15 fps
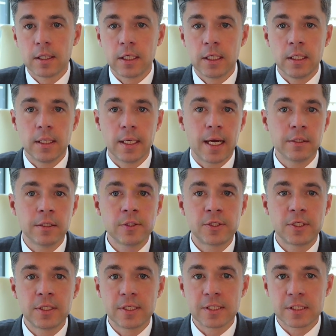The
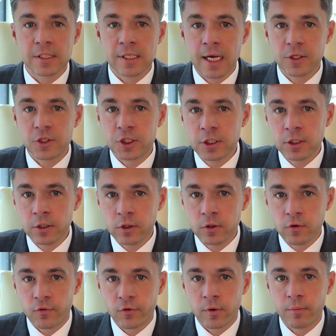LLC does not shield
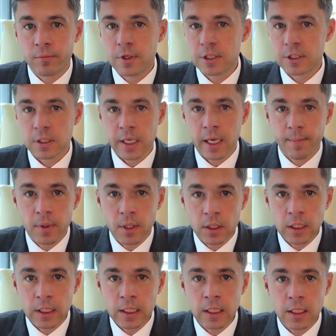you from this
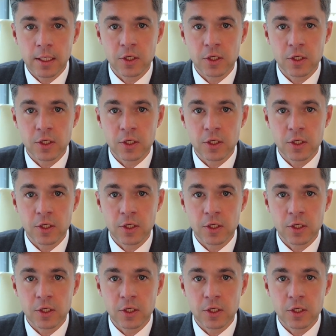liability,